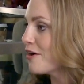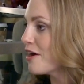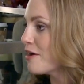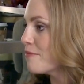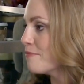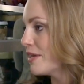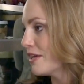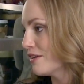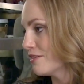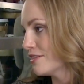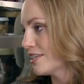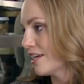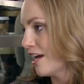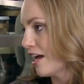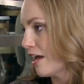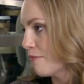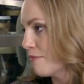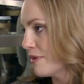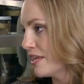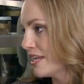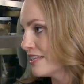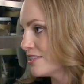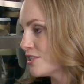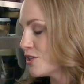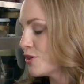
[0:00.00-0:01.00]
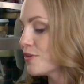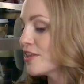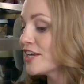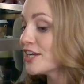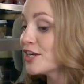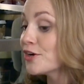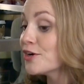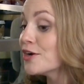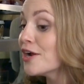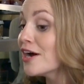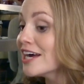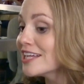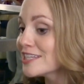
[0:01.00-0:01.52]
at mealtime, and so that
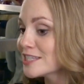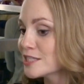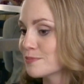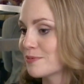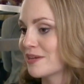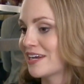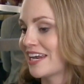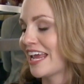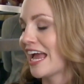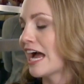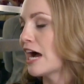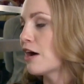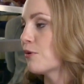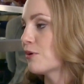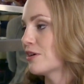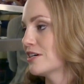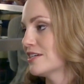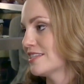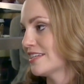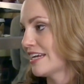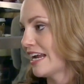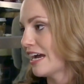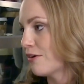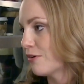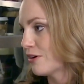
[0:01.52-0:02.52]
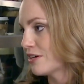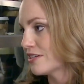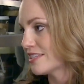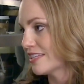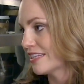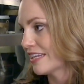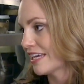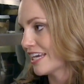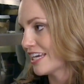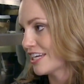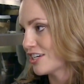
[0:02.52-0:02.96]
you're not spending hours and hours in the